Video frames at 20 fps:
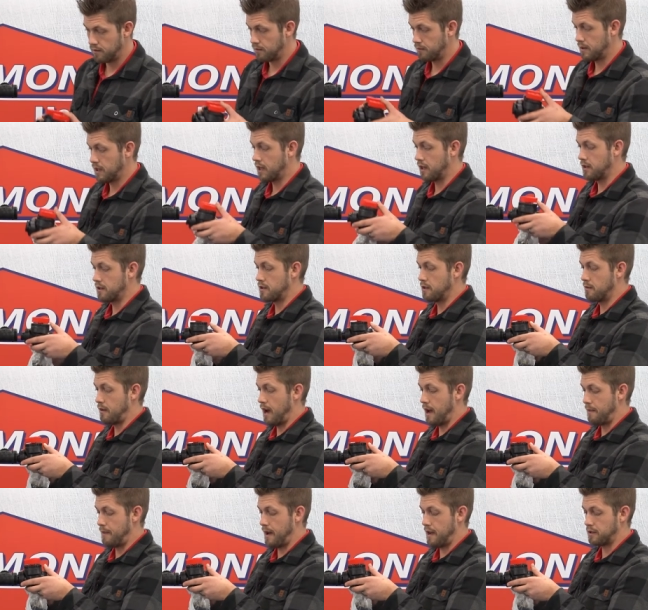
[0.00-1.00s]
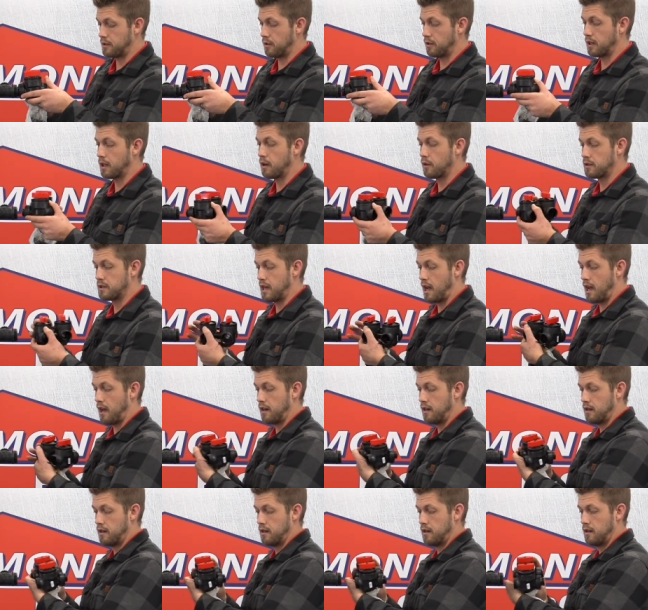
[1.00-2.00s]
Because your bypass only goes
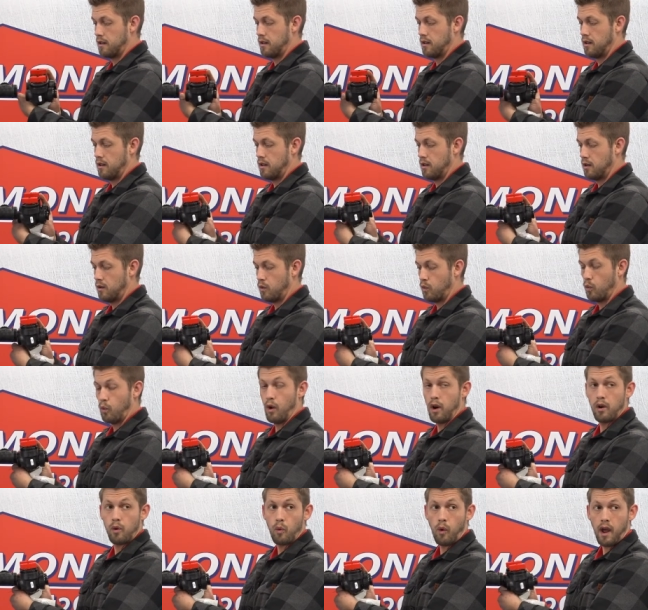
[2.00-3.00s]
on one